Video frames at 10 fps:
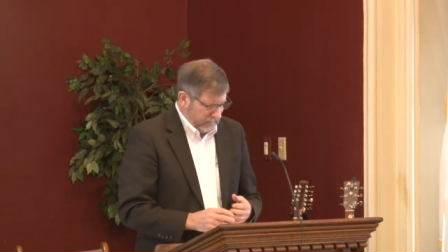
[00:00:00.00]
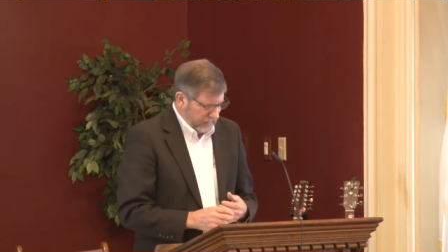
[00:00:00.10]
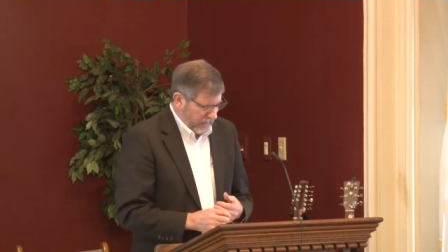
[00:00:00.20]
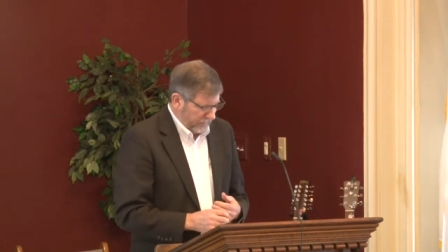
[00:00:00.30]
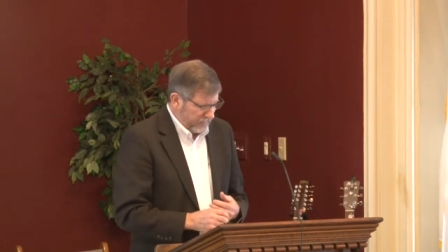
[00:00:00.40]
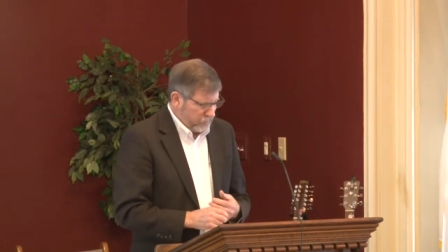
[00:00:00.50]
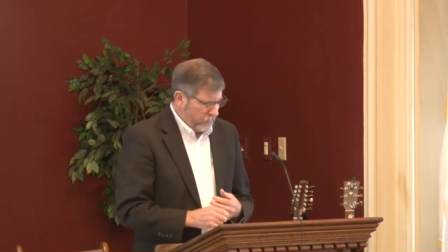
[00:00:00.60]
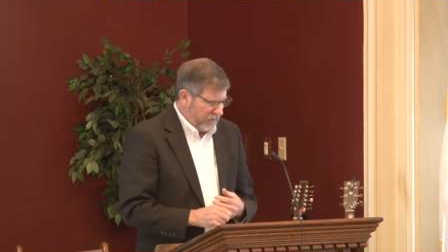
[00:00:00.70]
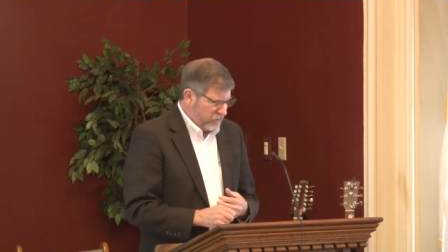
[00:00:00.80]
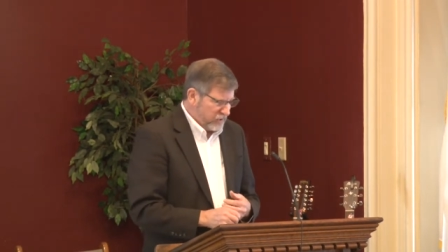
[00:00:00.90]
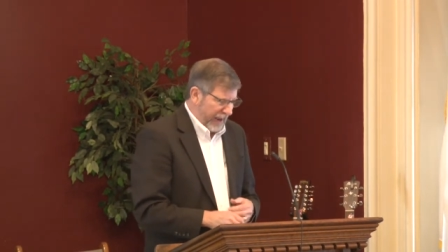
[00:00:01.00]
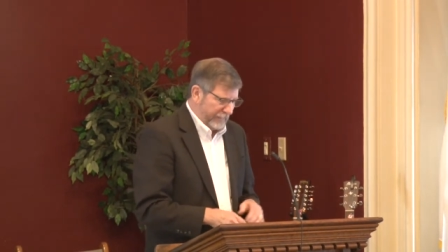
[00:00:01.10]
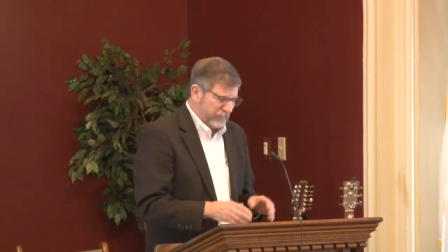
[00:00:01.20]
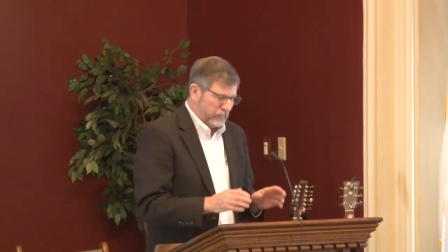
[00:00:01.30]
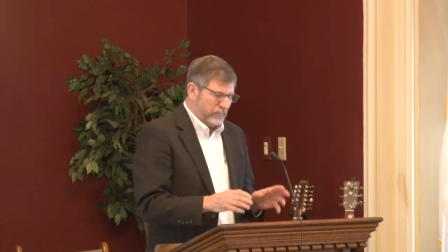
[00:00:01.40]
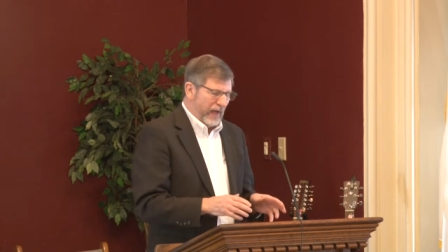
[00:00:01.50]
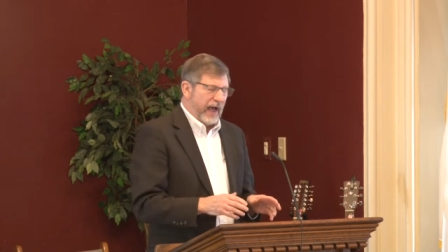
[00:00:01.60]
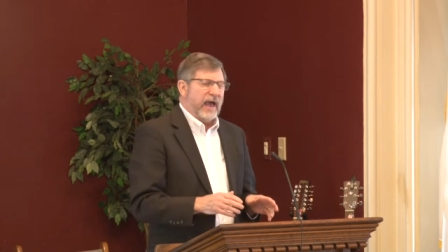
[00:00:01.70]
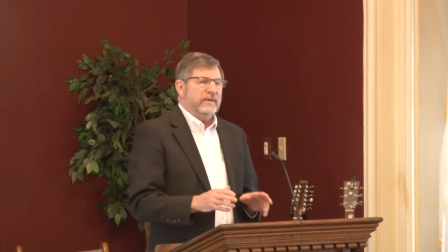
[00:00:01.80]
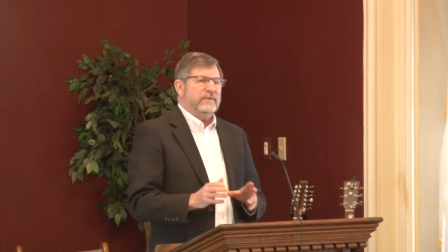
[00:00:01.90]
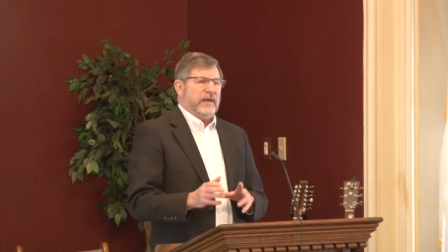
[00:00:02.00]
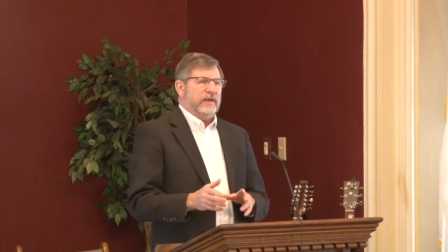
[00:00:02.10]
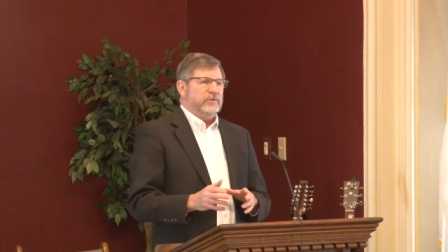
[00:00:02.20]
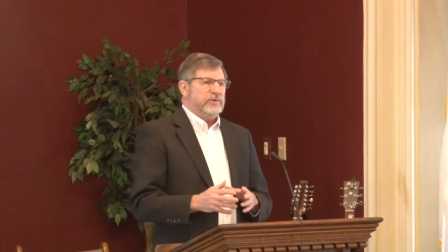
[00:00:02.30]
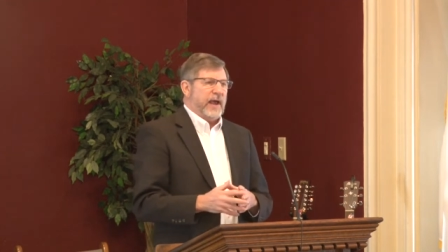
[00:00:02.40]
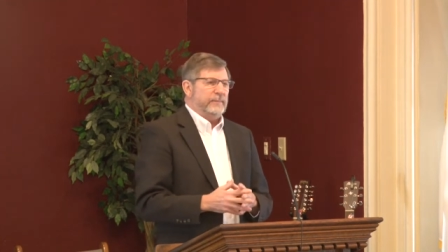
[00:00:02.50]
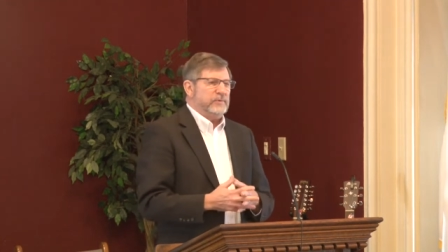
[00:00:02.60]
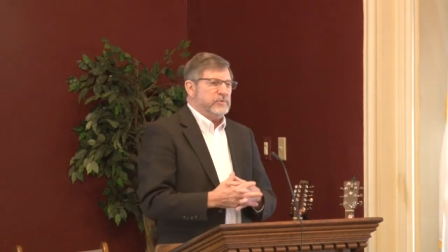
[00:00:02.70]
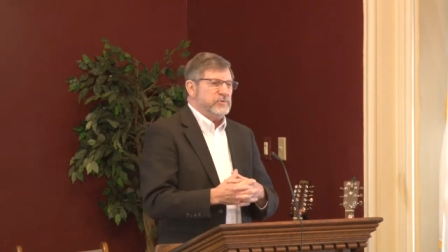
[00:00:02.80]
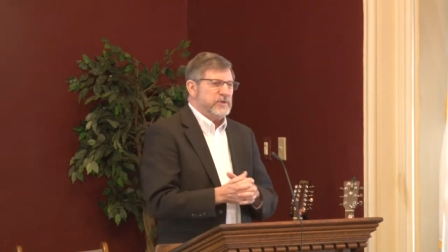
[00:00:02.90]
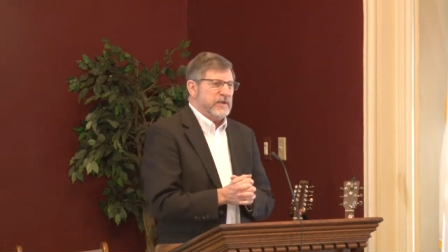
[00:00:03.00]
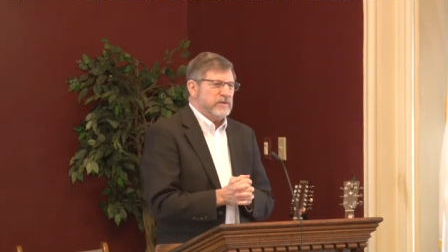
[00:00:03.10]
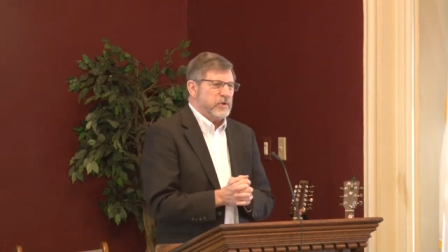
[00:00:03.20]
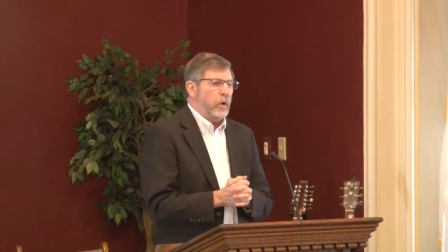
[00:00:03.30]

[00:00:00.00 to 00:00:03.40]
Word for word: Now, between chapter 5 and chapter 6,